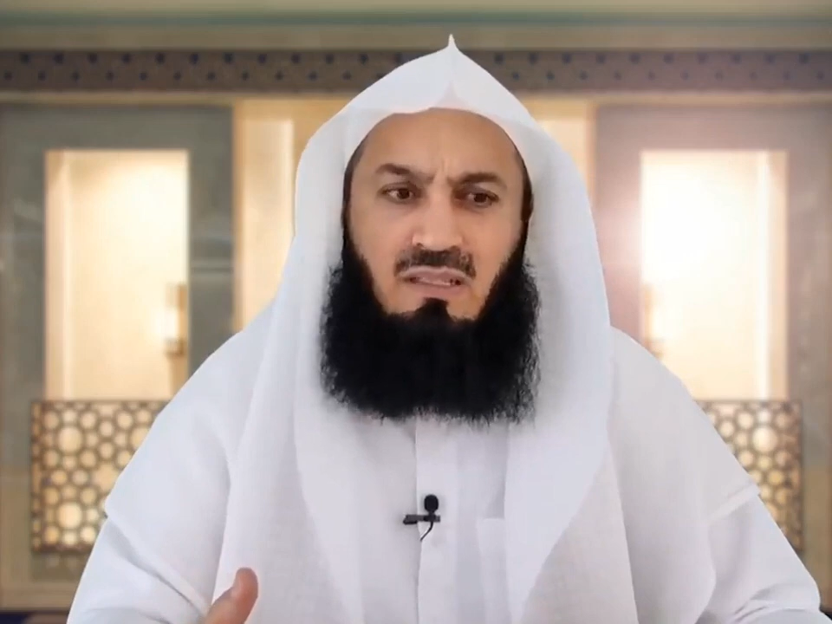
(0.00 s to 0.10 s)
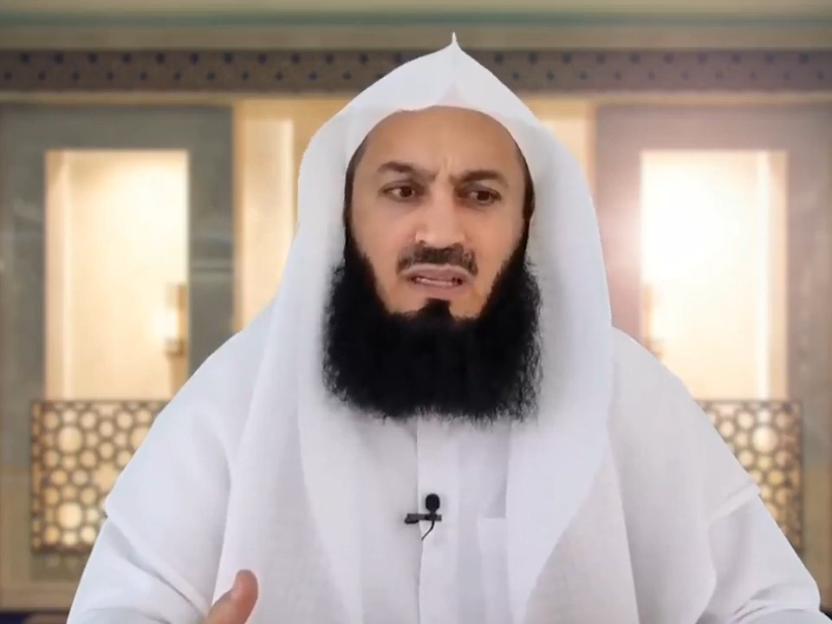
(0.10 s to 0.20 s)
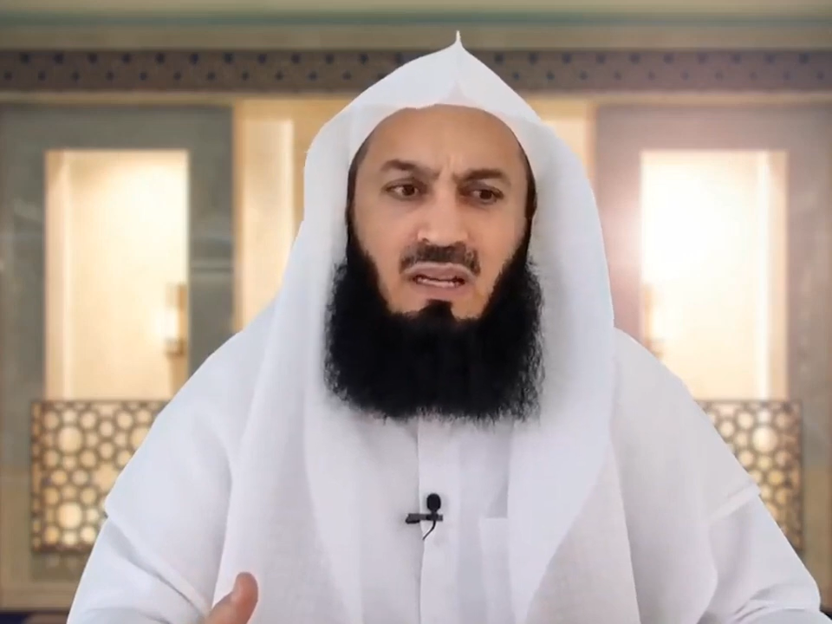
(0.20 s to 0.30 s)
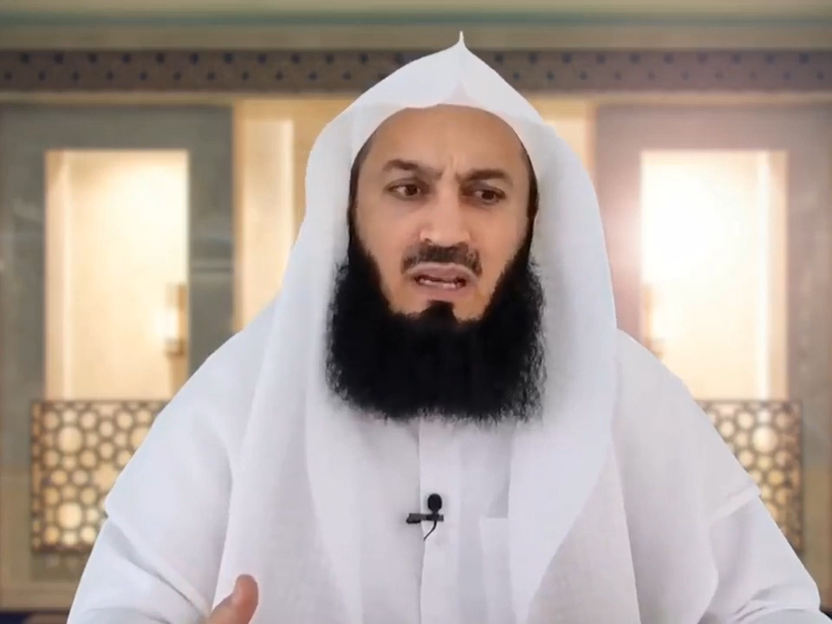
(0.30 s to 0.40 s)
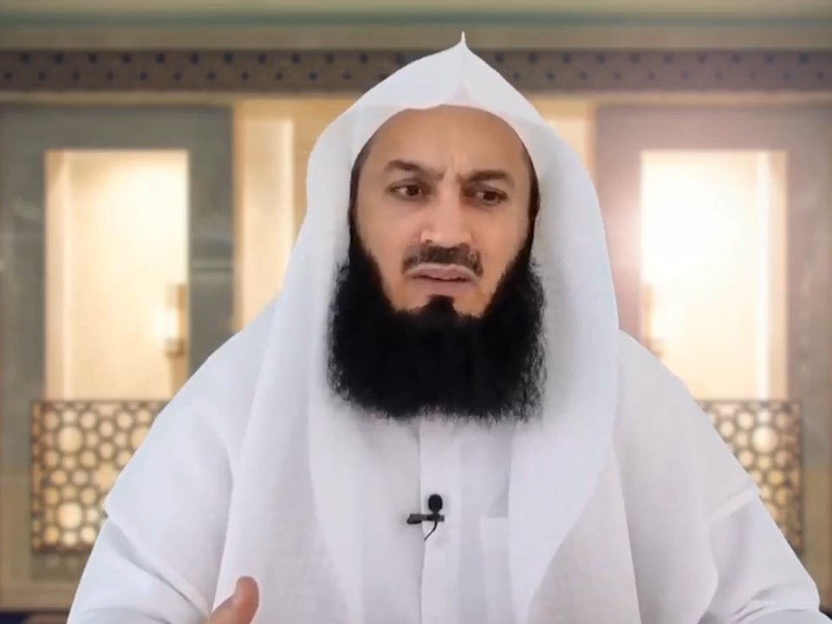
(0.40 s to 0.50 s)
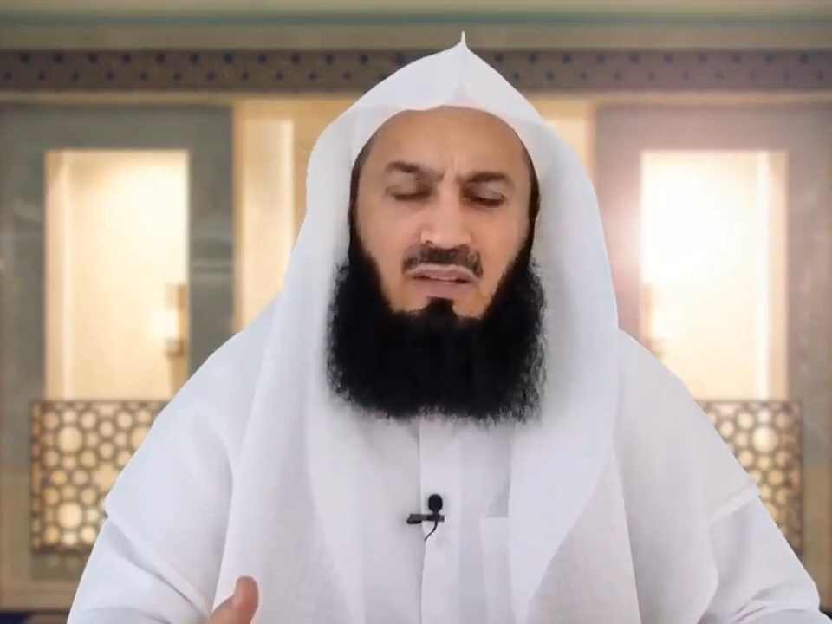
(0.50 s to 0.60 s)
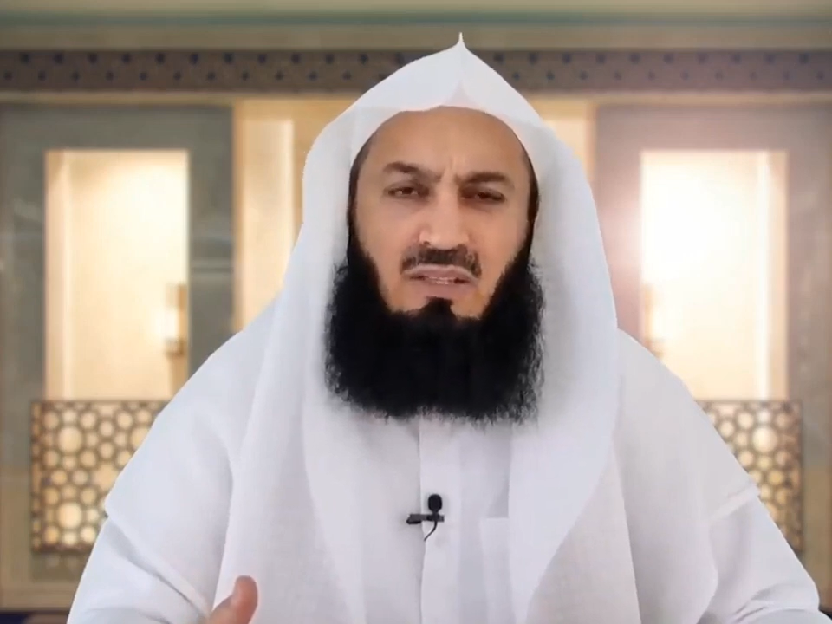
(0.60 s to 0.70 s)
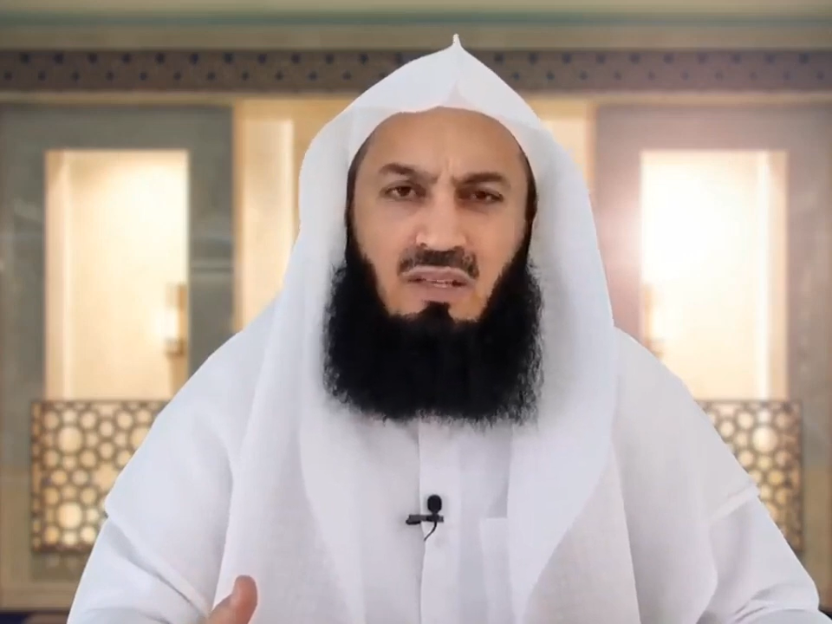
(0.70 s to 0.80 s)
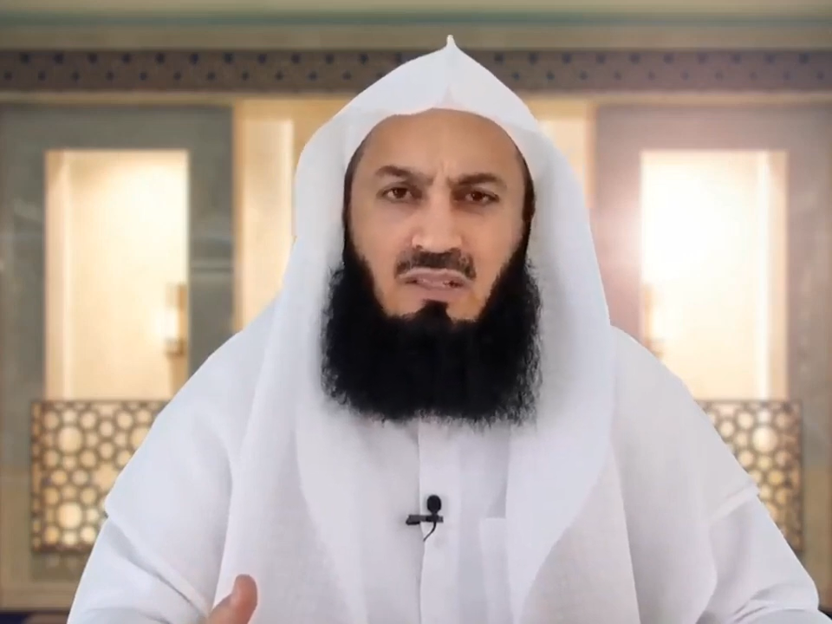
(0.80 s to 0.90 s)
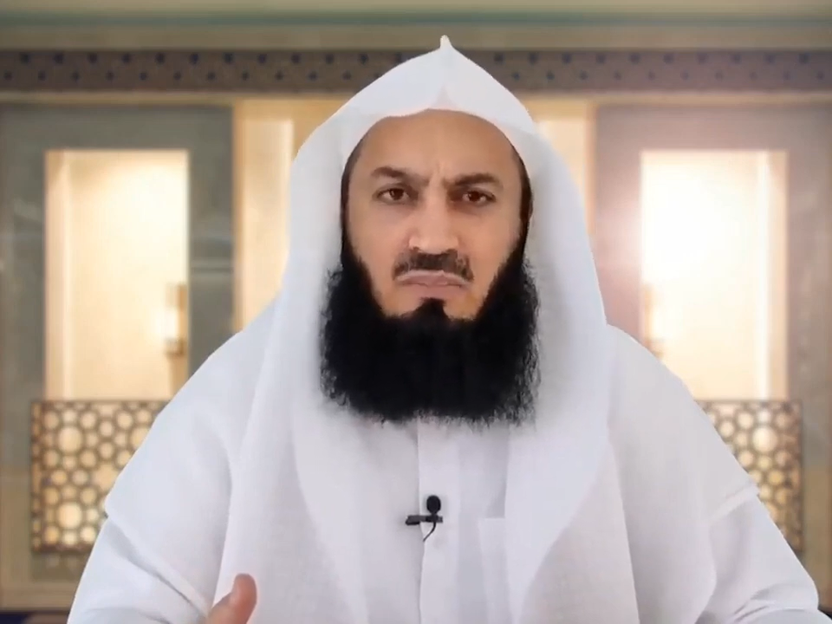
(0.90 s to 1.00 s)
declaring a
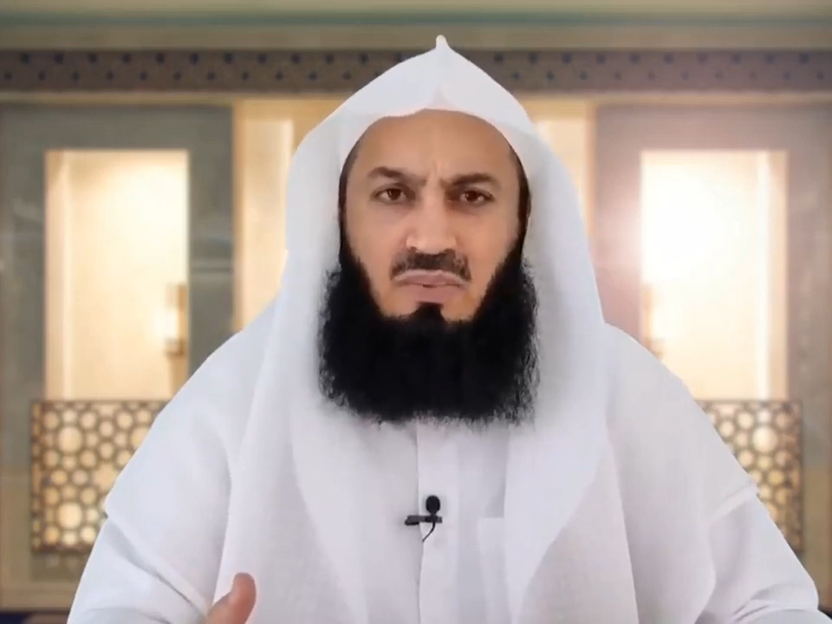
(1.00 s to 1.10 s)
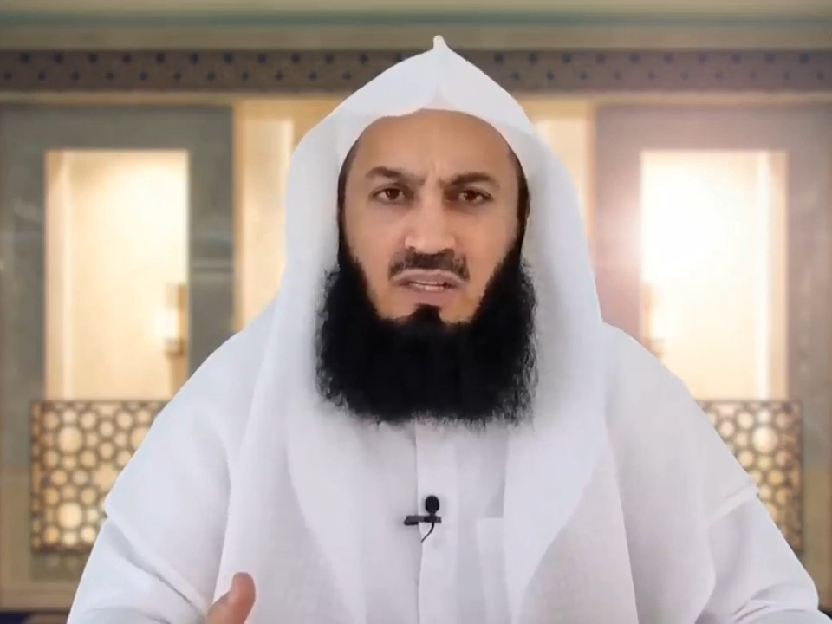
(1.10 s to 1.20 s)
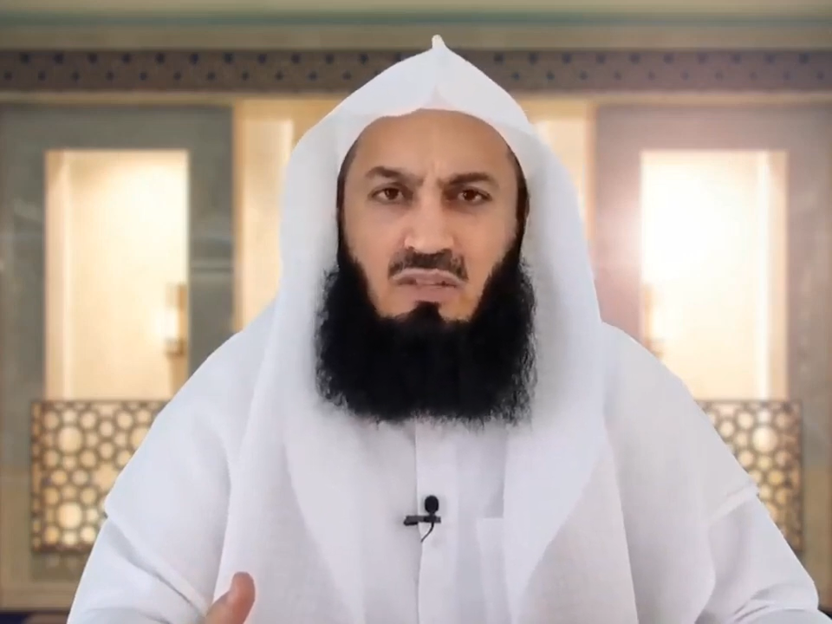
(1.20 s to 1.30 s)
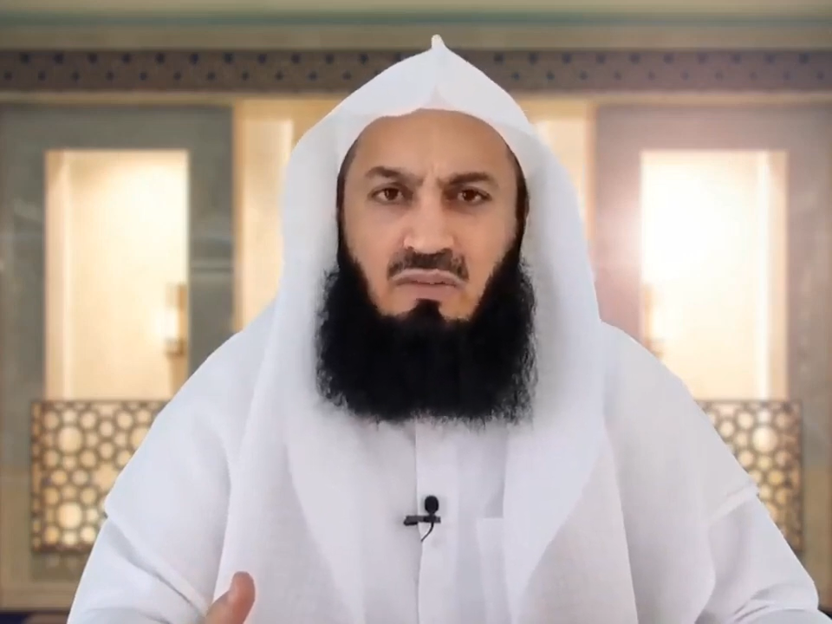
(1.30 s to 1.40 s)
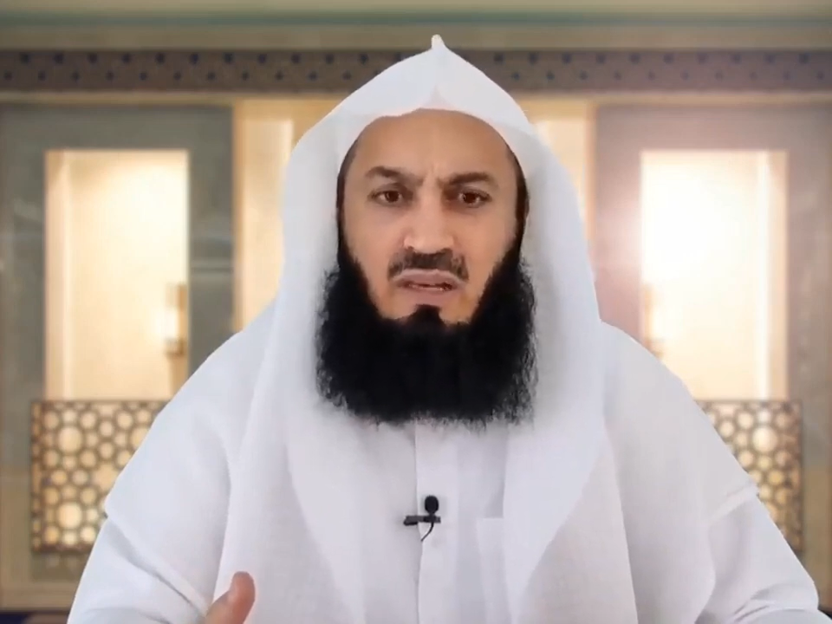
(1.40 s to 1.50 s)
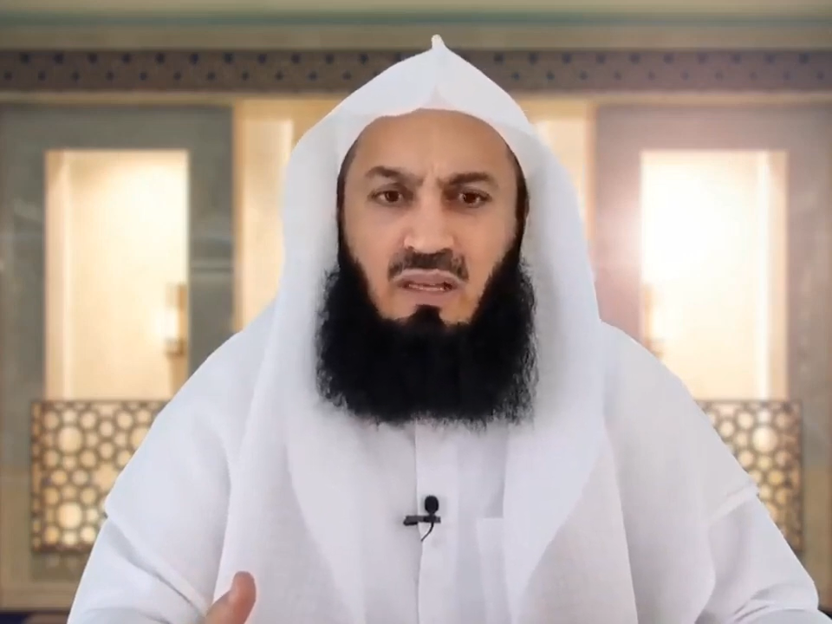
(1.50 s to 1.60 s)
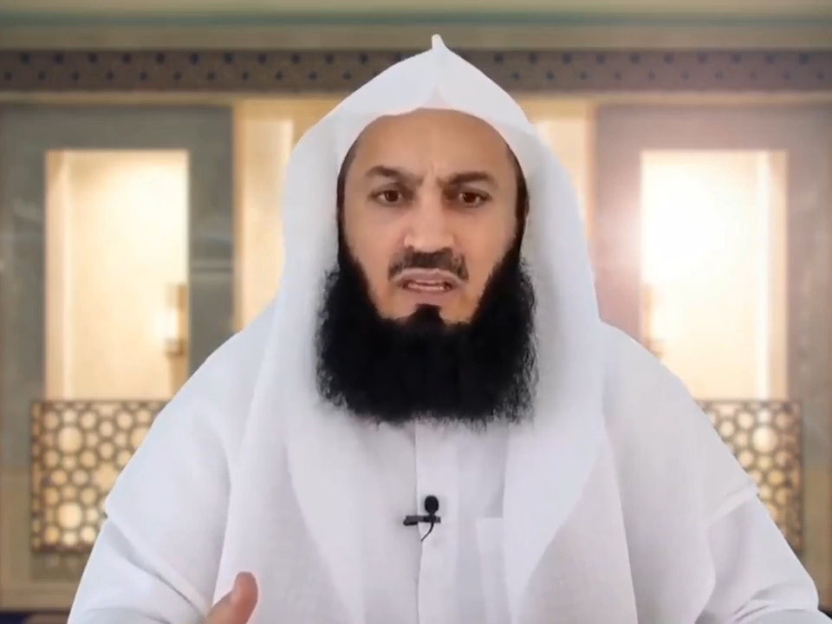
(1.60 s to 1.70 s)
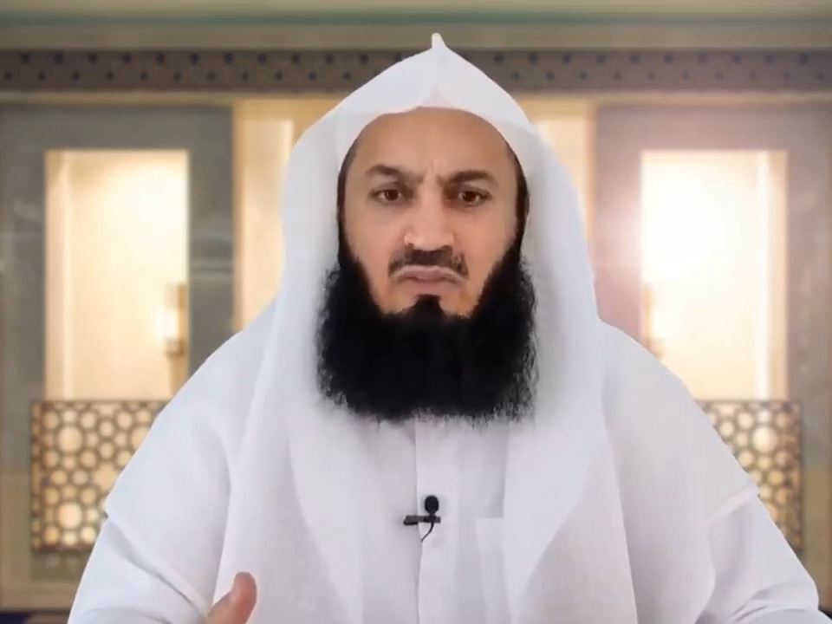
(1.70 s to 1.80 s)
certain praise of Allah.